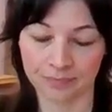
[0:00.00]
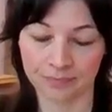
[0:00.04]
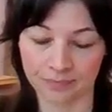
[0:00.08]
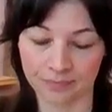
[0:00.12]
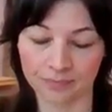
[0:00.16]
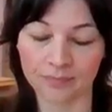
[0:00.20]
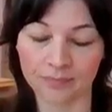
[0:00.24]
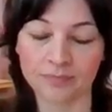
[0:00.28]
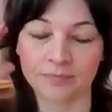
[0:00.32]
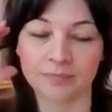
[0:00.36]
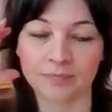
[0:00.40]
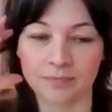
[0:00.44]

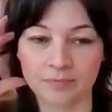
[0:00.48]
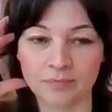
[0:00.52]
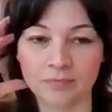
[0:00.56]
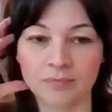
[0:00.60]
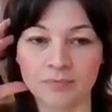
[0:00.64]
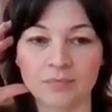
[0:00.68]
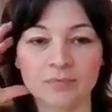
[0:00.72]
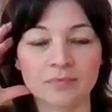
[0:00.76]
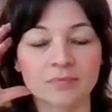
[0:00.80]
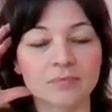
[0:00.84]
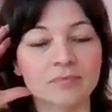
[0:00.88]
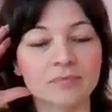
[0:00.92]

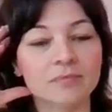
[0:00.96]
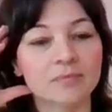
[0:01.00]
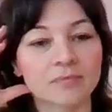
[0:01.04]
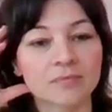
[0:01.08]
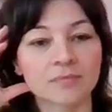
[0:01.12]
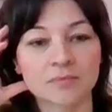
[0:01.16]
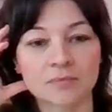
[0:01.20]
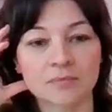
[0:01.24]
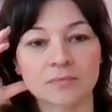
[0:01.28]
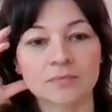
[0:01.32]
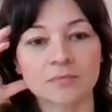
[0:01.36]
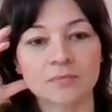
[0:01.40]

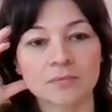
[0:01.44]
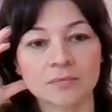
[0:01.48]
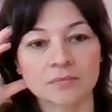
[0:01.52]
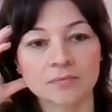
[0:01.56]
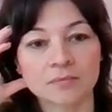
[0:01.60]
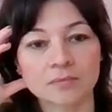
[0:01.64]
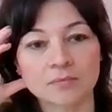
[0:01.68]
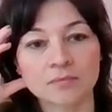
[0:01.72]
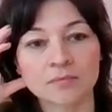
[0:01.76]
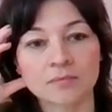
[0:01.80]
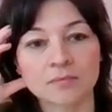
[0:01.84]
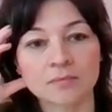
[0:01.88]

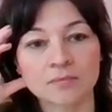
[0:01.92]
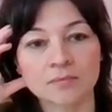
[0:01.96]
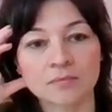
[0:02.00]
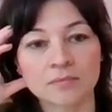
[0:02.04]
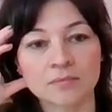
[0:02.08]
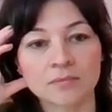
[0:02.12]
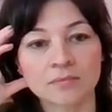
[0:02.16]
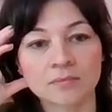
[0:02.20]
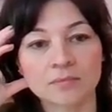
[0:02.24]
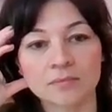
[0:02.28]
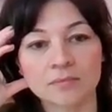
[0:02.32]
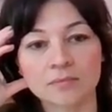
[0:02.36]

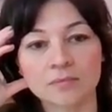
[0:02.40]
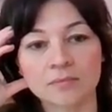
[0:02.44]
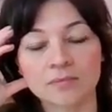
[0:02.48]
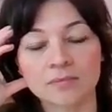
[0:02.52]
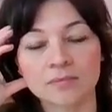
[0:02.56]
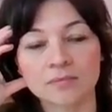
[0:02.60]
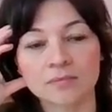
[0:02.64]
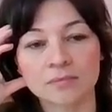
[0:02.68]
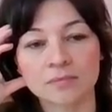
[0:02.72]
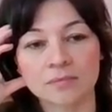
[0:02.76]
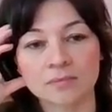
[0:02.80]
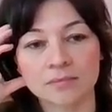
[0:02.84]

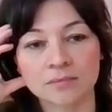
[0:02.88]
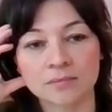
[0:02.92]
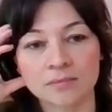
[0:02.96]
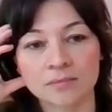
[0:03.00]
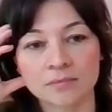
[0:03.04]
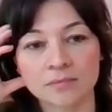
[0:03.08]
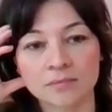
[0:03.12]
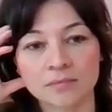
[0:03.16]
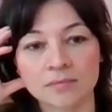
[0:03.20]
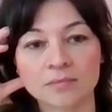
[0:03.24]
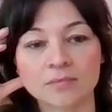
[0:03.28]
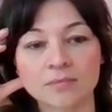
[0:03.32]

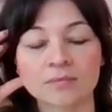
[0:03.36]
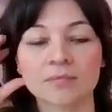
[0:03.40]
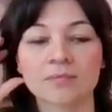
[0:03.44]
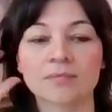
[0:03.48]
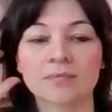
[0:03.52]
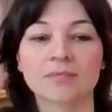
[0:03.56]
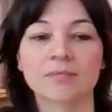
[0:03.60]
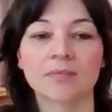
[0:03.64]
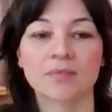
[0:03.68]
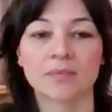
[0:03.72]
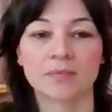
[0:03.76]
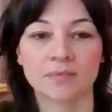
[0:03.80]

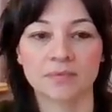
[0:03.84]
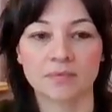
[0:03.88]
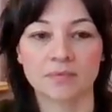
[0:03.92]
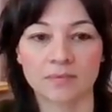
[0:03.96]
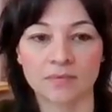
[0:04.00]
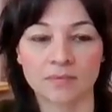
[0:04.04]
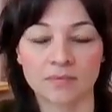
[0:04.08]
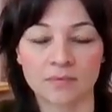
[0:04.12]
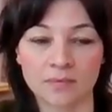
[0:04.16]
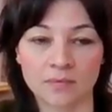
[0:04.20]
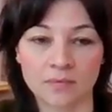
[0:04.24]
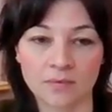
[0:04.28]

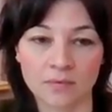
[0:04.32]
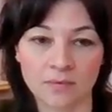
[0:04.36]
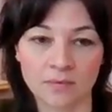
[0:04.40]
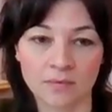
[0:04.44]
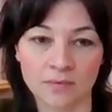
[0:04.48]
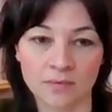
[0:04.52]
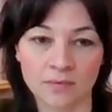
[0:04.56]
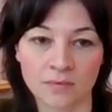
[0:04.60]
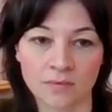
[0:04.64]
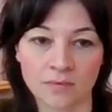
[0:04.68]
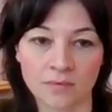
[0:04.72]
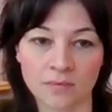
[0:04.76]

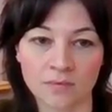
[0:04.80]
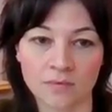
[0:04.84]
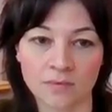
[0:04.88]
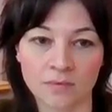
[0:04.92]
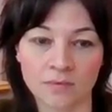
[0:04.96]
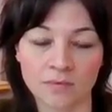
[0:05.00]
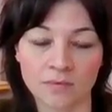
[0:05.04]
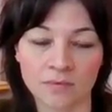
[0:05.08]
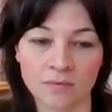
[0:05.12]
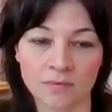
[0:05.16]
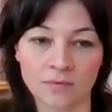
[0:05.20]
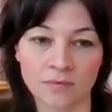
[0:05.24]

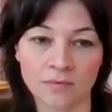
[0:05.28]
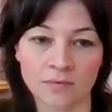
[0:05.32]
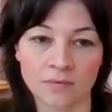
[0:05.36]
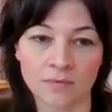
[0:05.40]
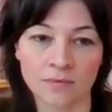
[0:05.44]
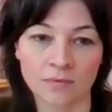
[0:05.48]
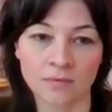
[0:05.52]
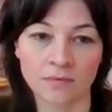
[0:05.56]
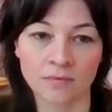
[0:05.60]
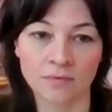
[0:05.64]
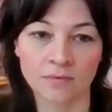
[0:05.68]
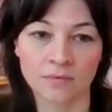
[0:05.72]

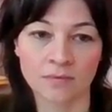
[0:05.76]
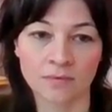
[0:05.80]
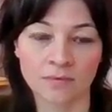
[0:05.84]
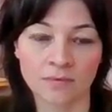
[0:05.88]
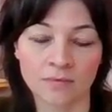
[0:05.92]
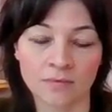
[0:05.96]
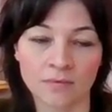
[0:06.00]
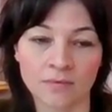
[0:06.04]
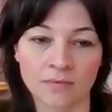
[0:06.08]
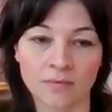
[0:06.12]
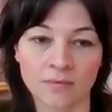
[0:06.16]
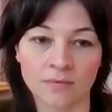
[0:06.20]

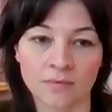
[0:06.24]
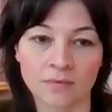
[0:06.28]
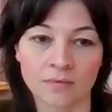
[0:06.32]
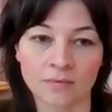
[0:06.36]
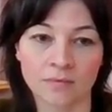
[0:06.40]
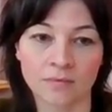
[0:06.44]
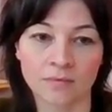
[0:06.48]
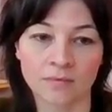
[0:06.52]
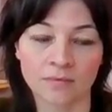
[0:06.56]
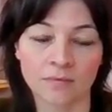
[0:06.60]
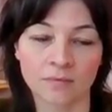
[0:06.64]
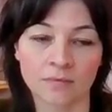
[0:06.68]

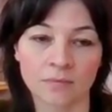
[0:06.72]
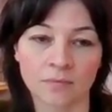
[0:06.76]
[no speech]